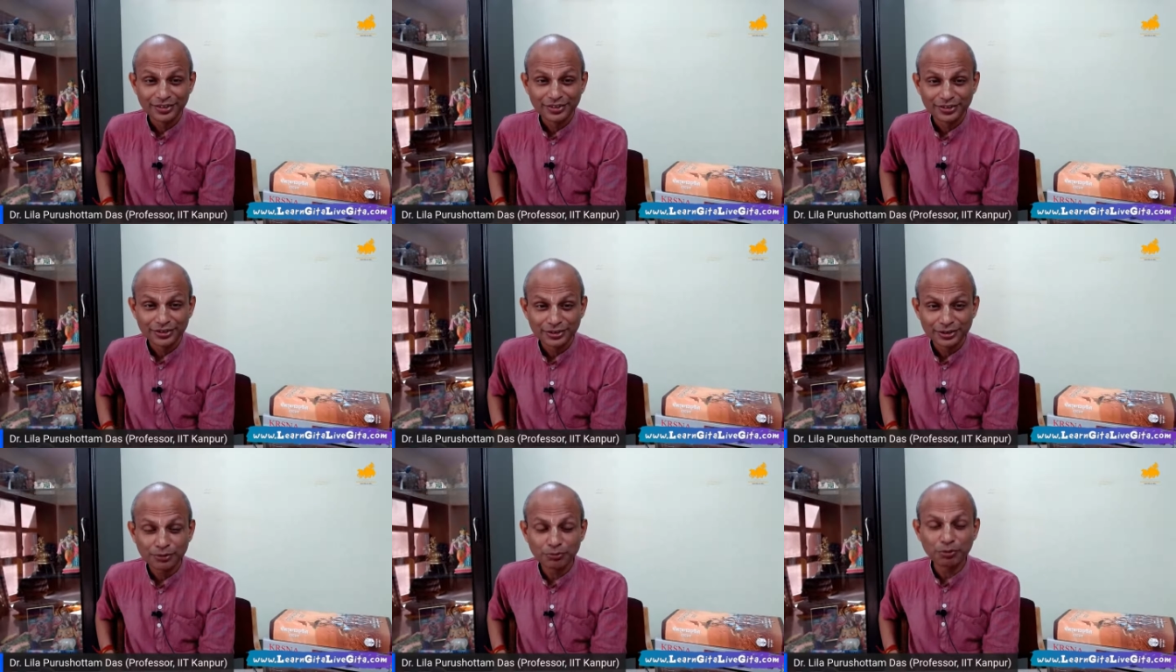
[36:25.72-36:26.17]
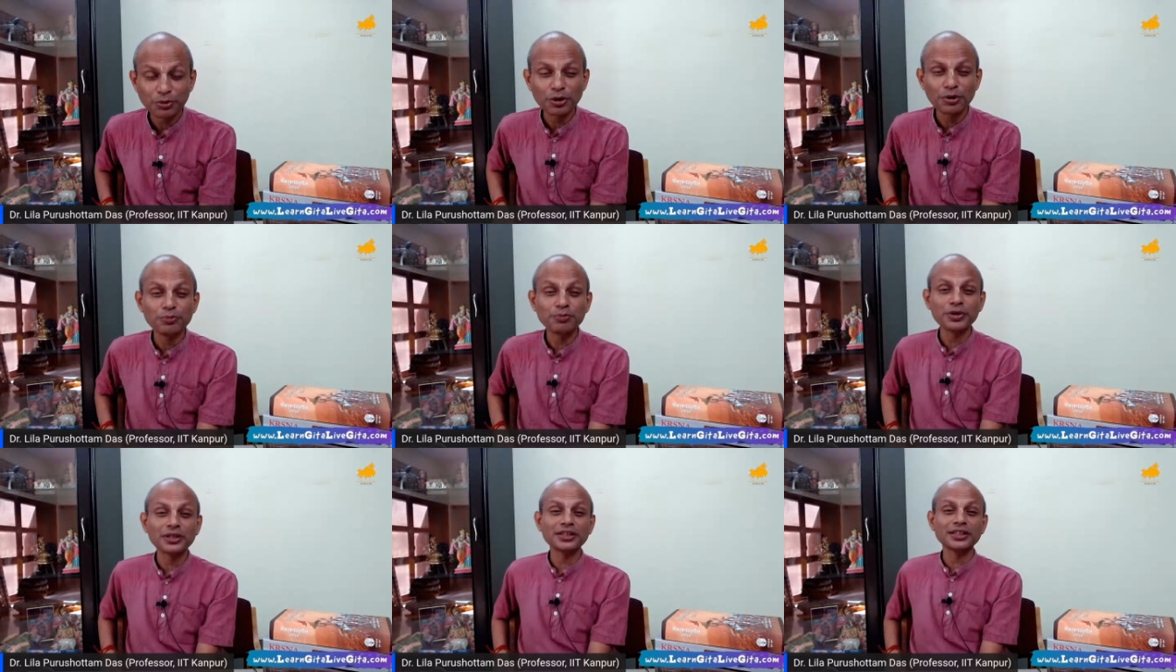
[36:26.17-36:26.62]
So
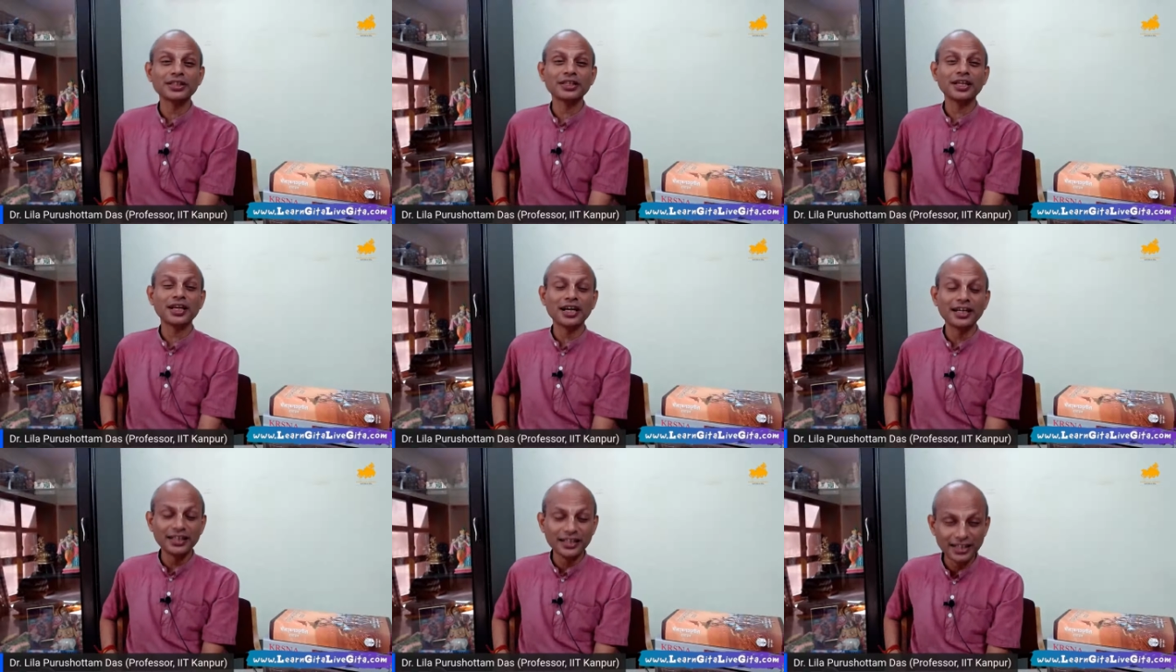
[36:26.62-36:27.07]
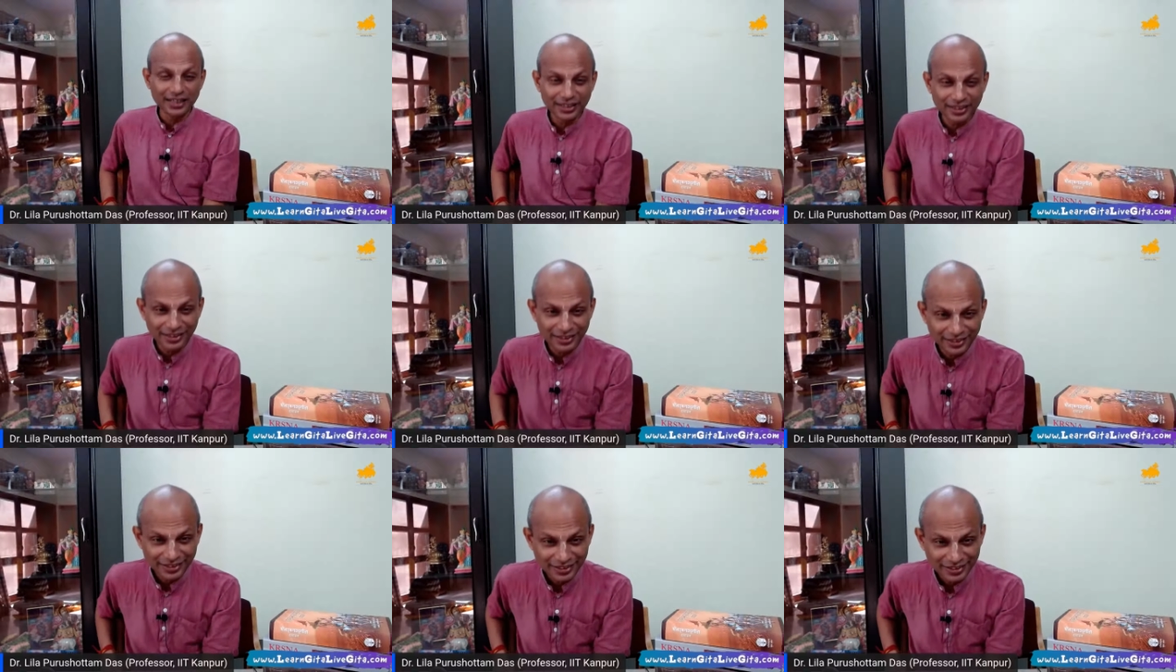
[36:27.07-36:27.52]
Prabhupada in
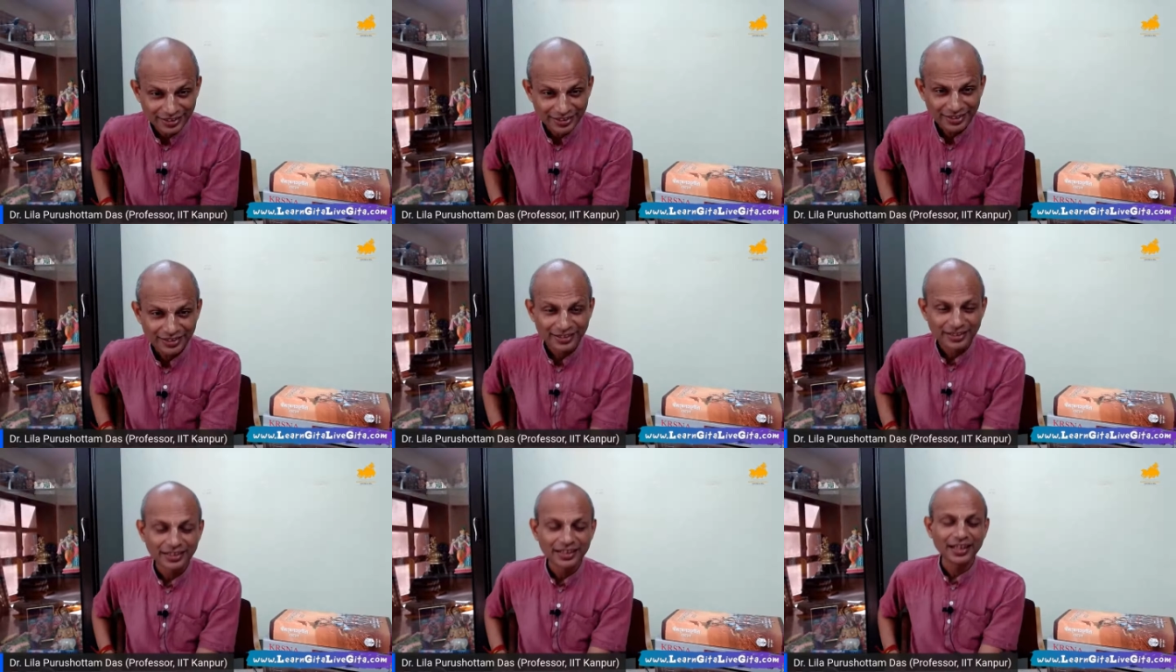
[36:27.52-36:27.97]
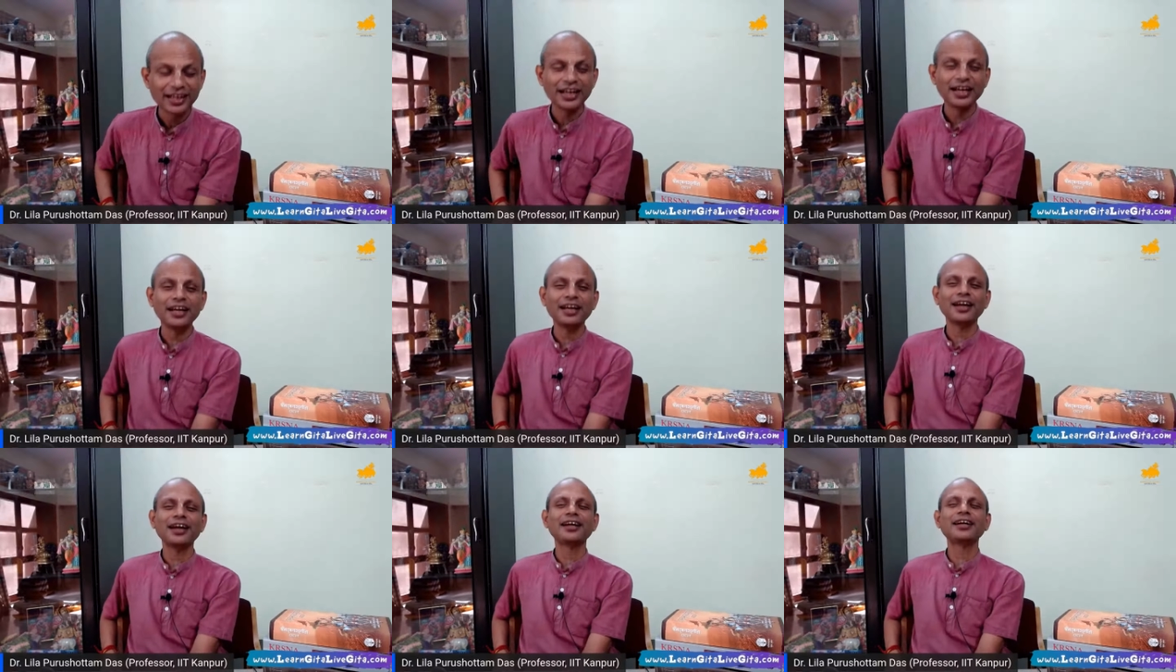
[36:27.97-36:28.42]
London,
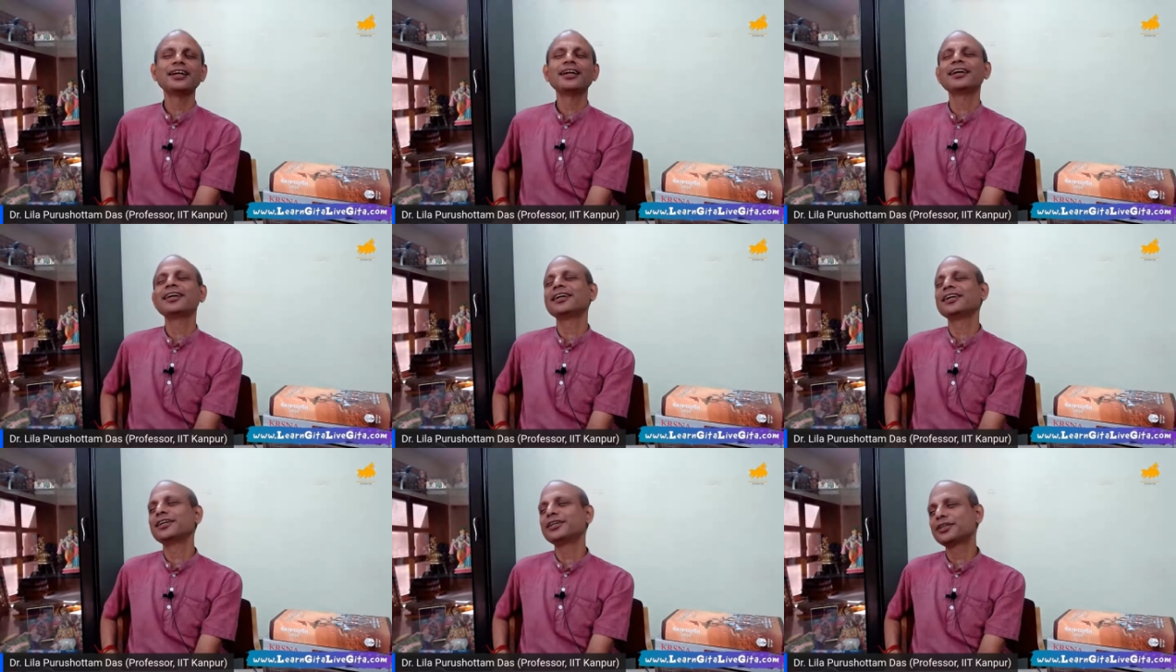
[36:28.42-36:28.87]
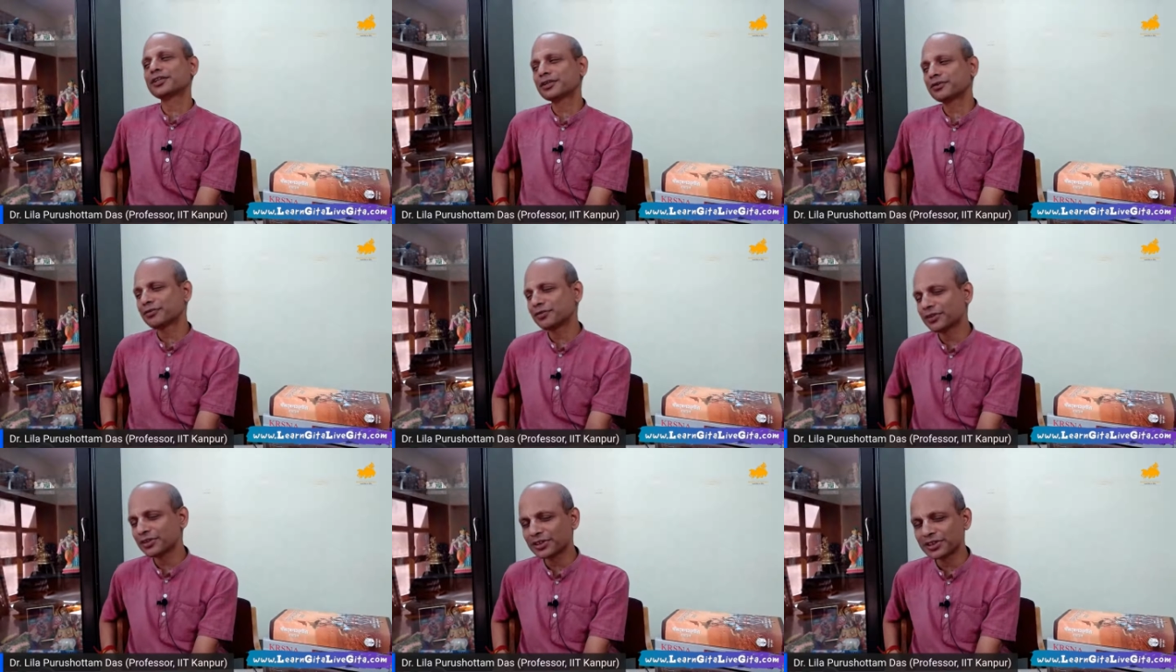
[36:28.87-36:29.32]
and London
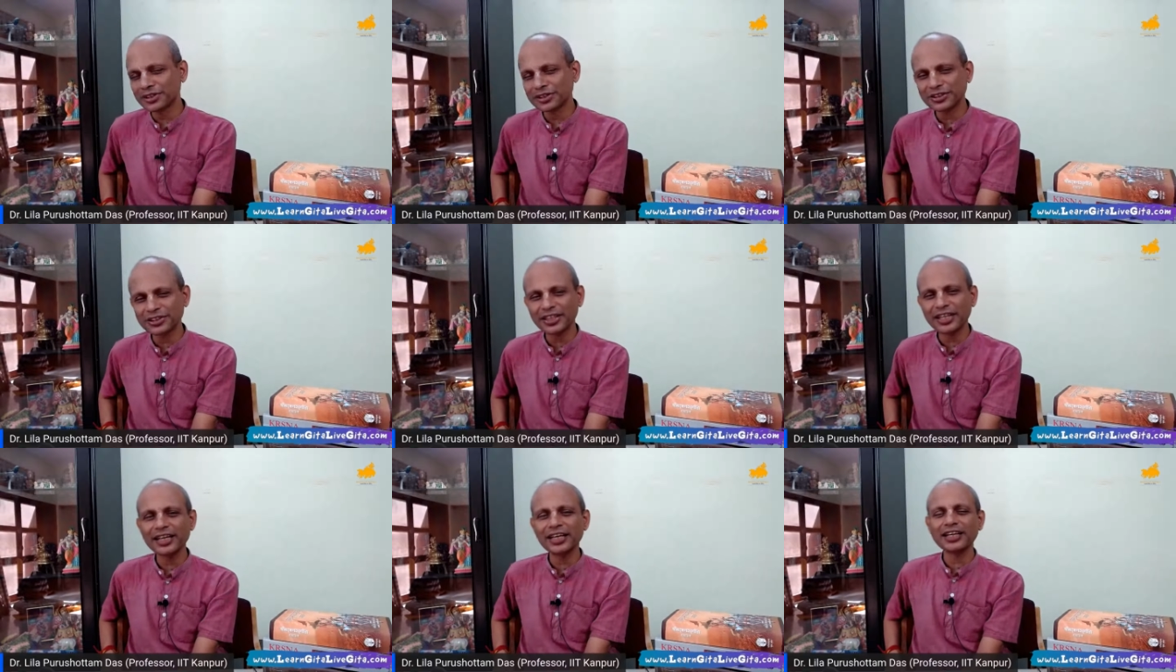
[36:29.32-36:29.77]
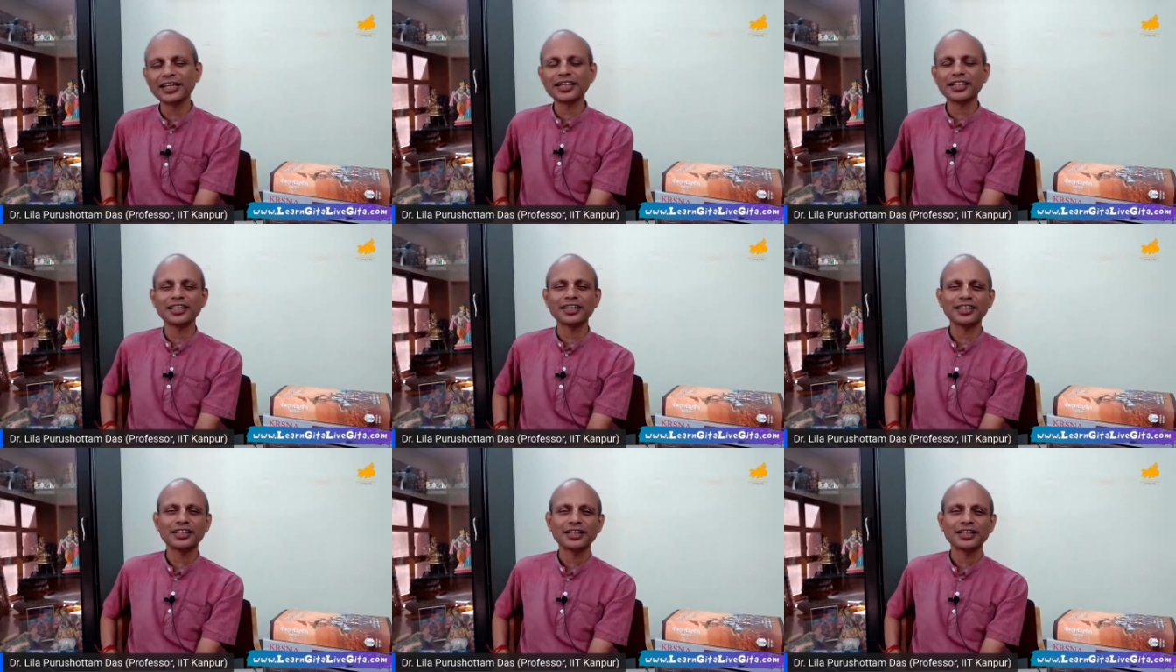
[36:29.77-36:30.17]
interviewer is saying,